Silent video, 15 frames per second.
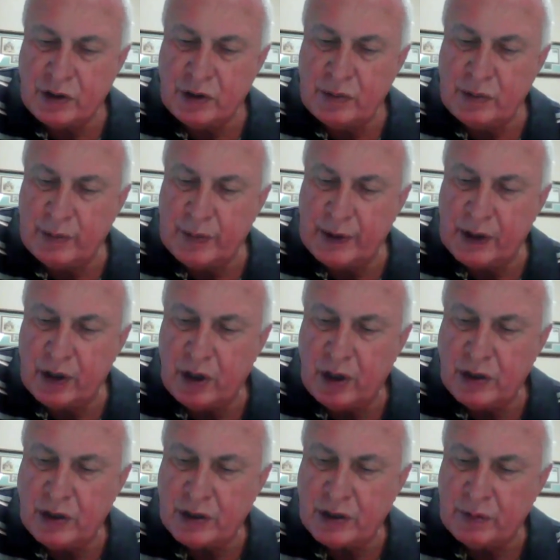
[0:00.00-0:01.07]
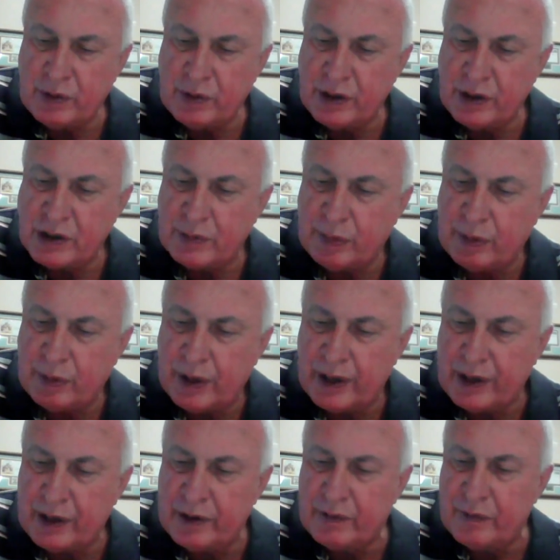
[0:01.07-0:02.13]
seem to be constant when the
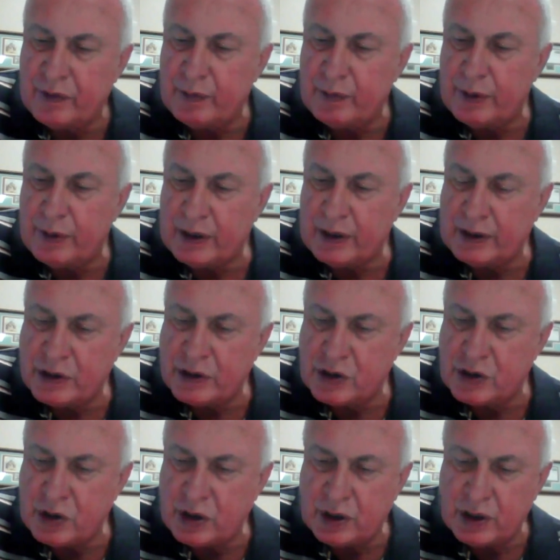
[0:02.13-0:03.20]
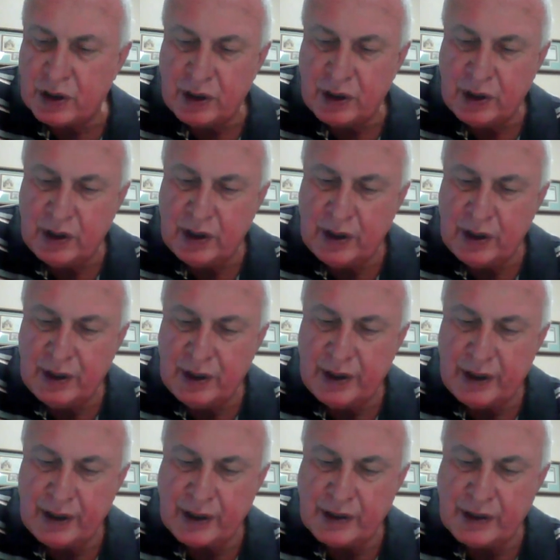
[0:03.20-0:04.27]
supply curve for a product is drawn,
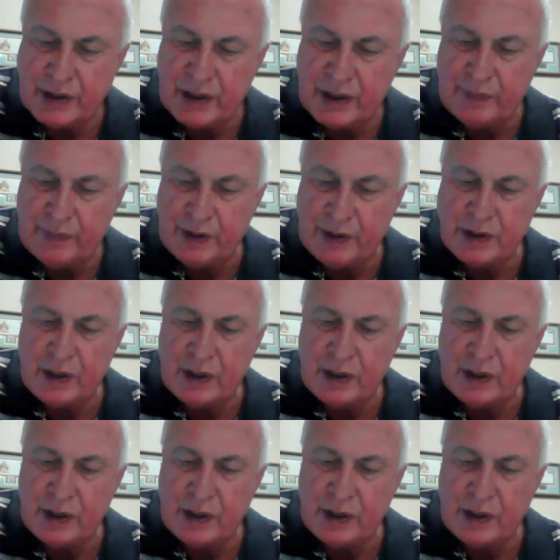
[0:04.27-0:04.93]
except